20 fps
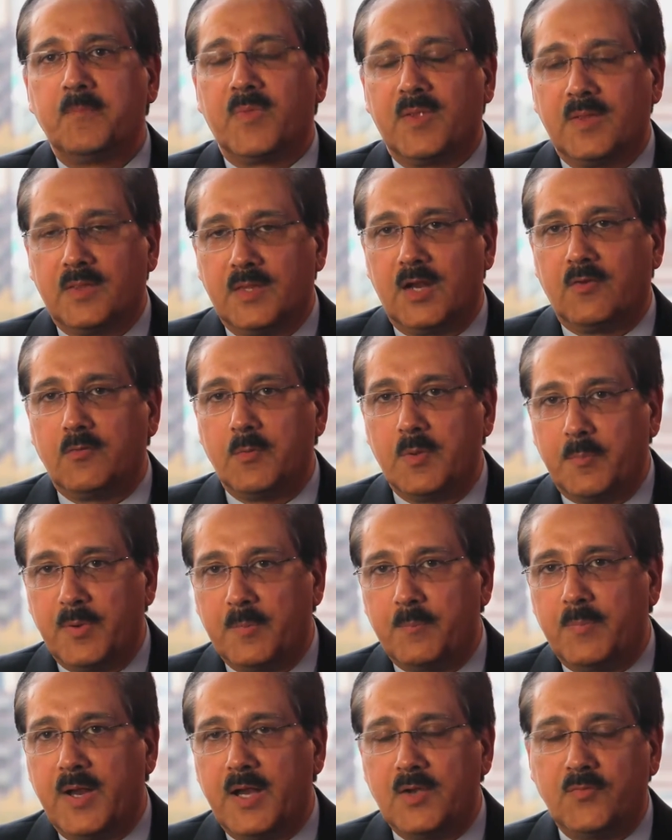They have to be
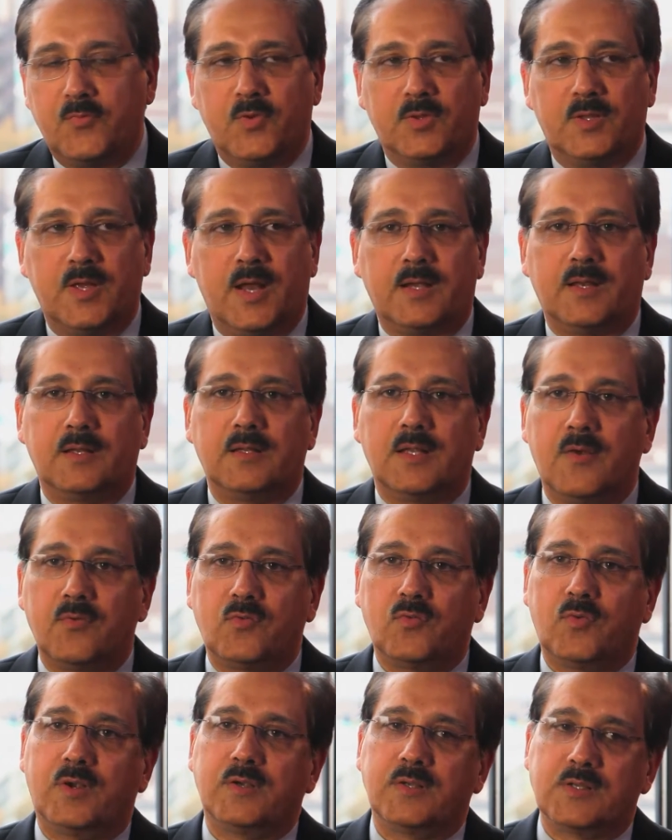prepared for that, and they have to
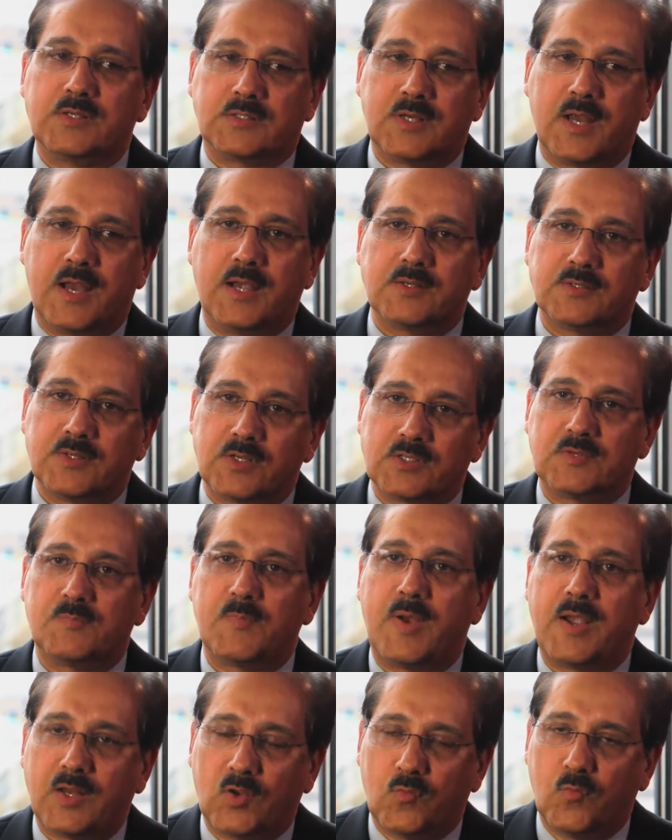understand
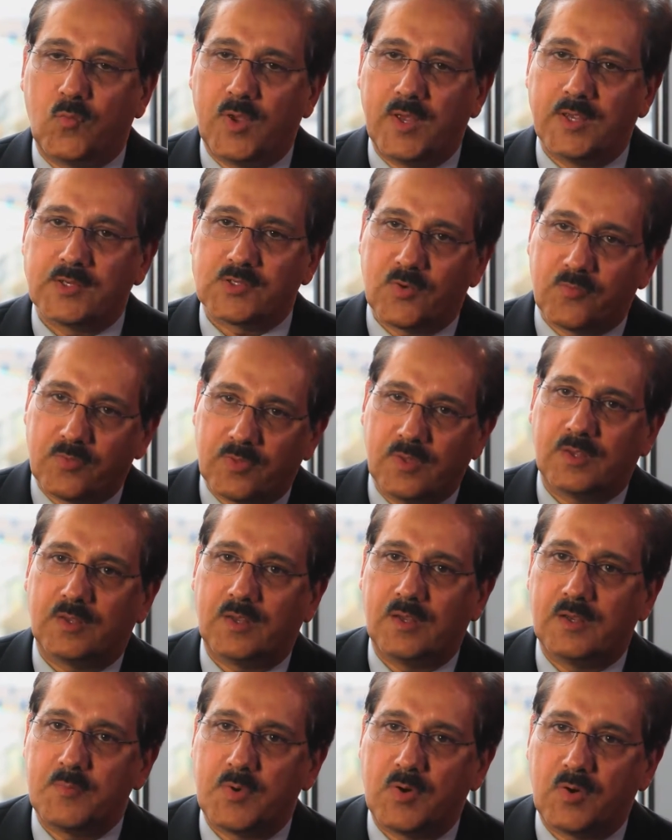systematic ways of thinking
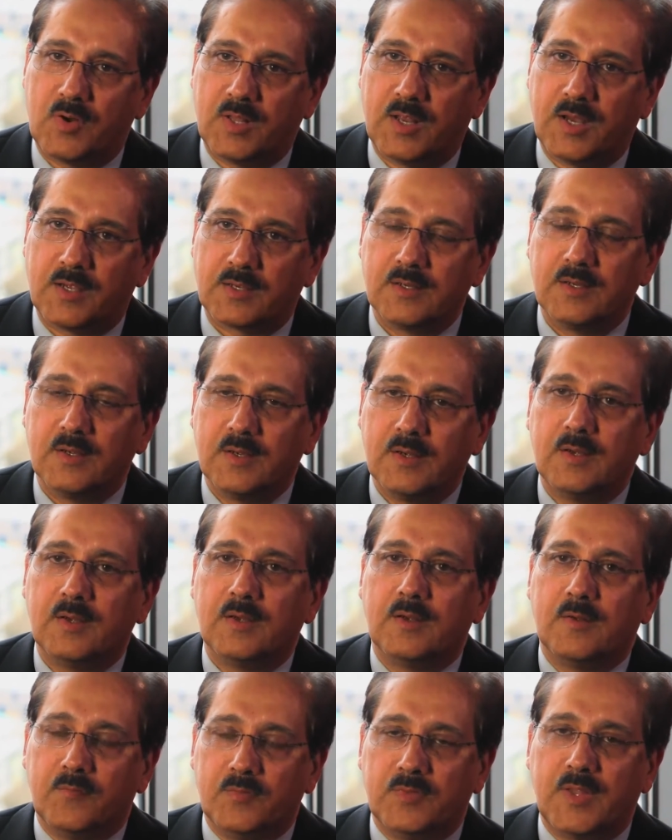about that.
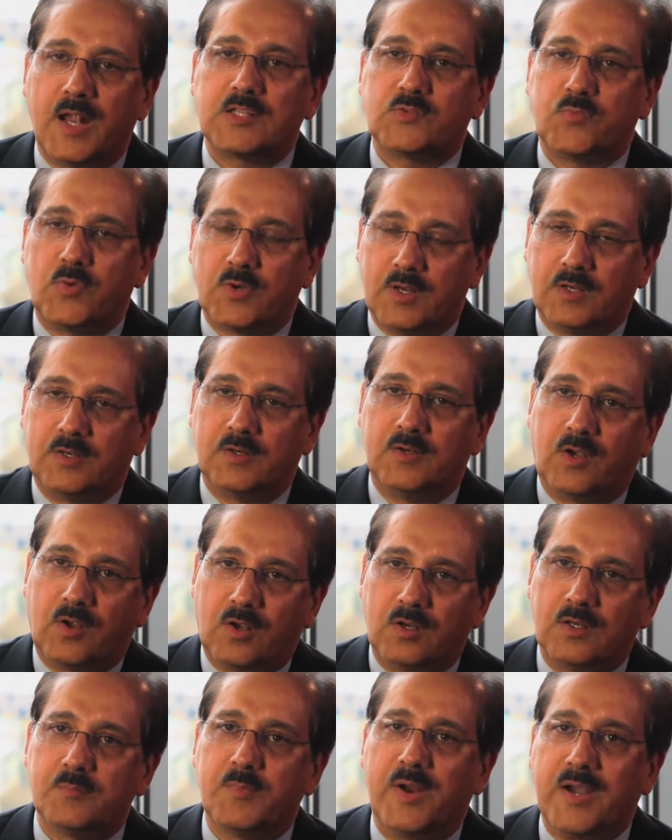That's what our
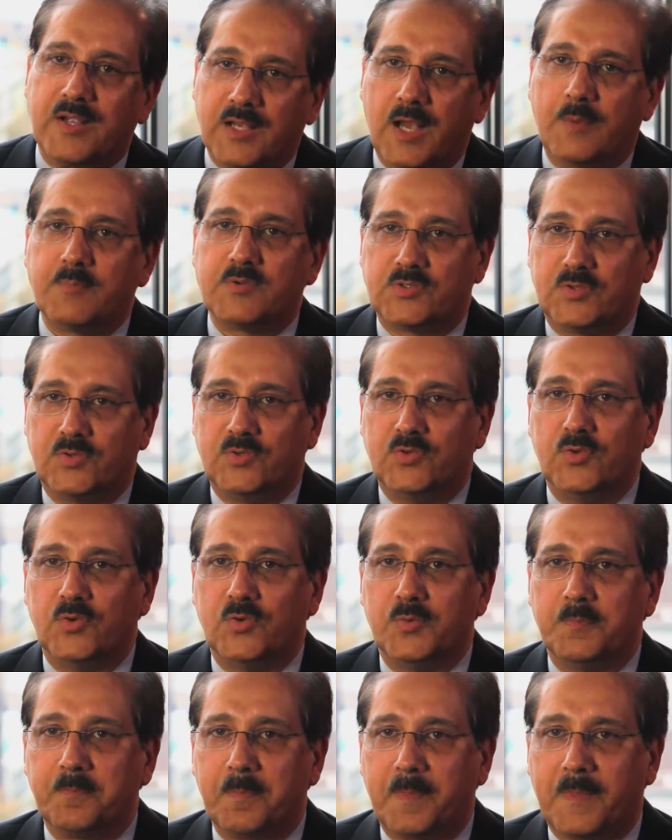curriculum attempts to do.
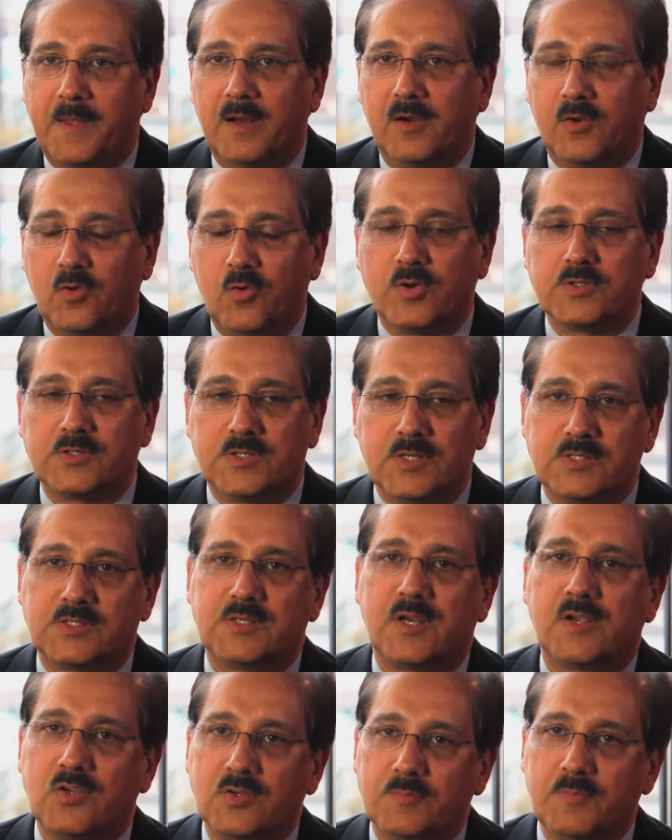Our courses
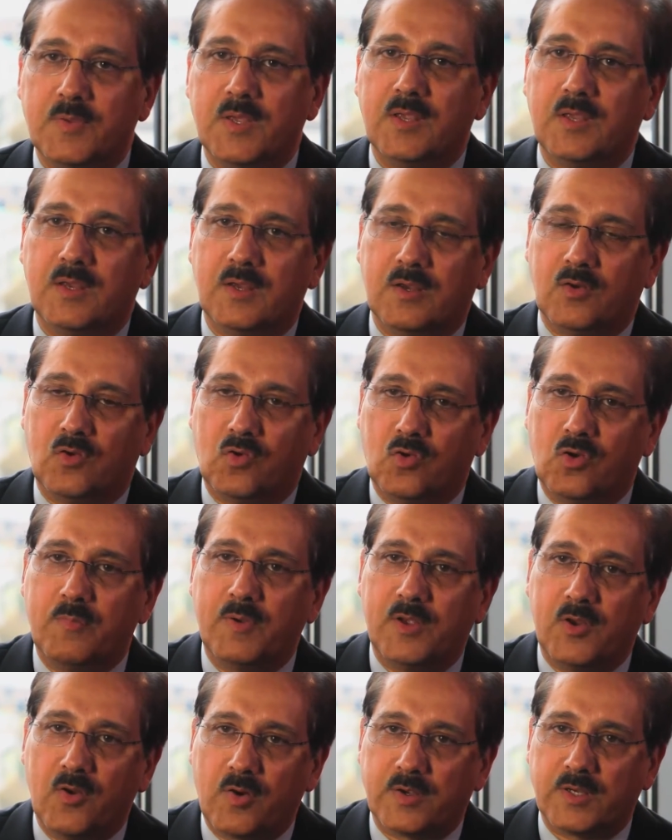tend to be
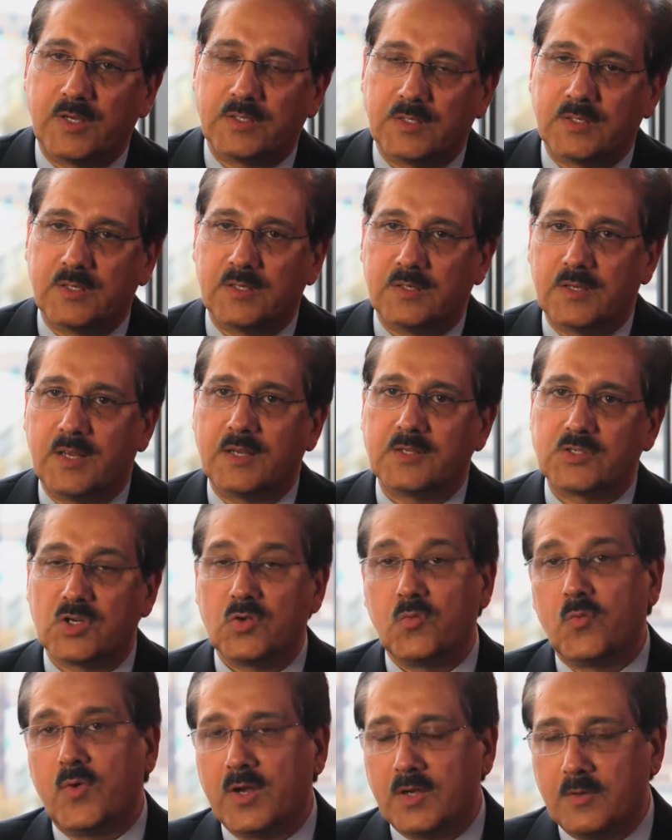globally oriented in nature
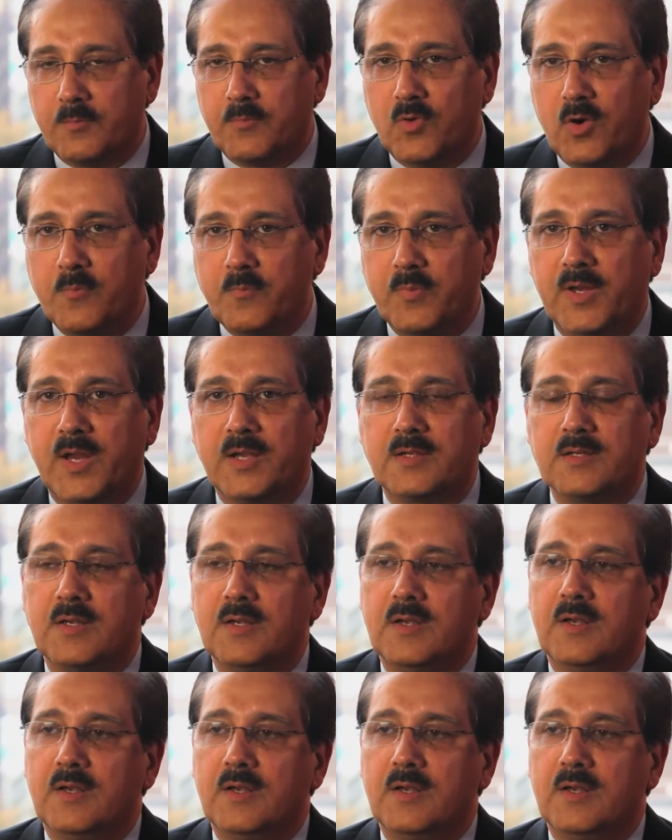where appropriate,